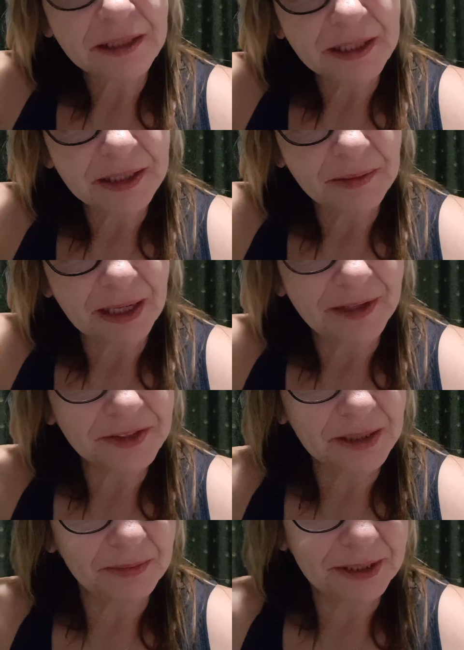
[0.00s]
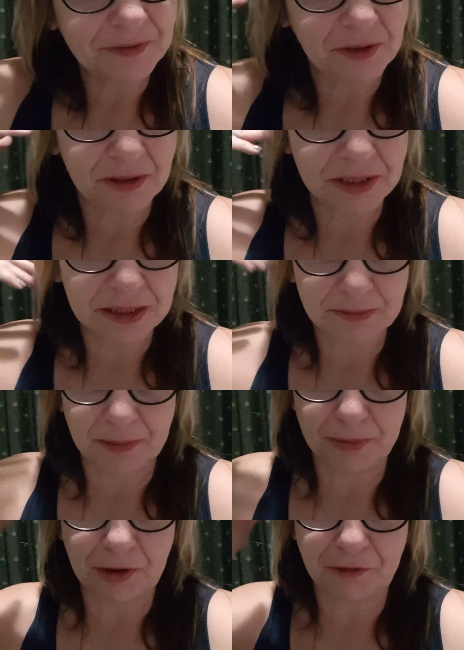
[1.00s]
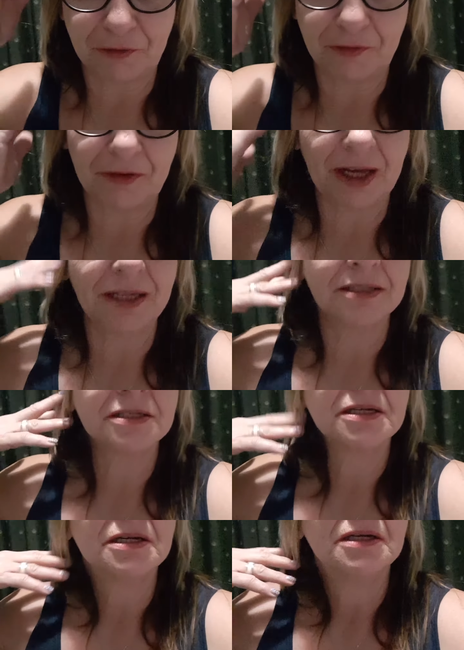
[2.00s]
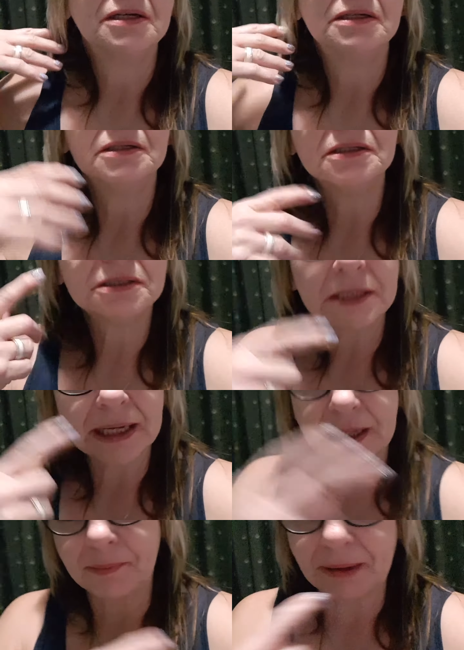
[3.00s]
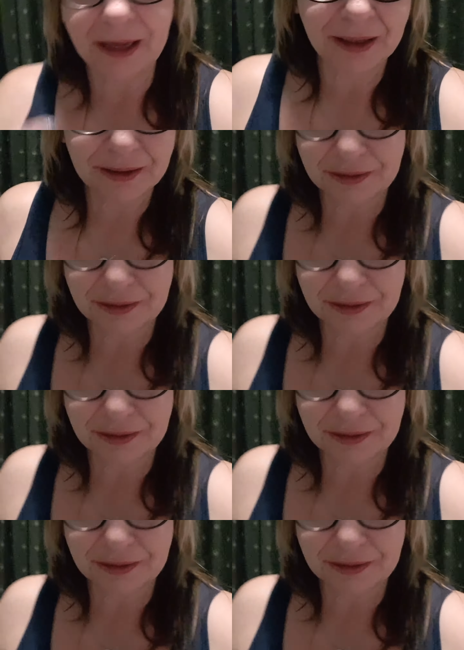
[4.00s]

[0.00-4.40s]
Anyway, if somebody finds my beautiful face, take it back.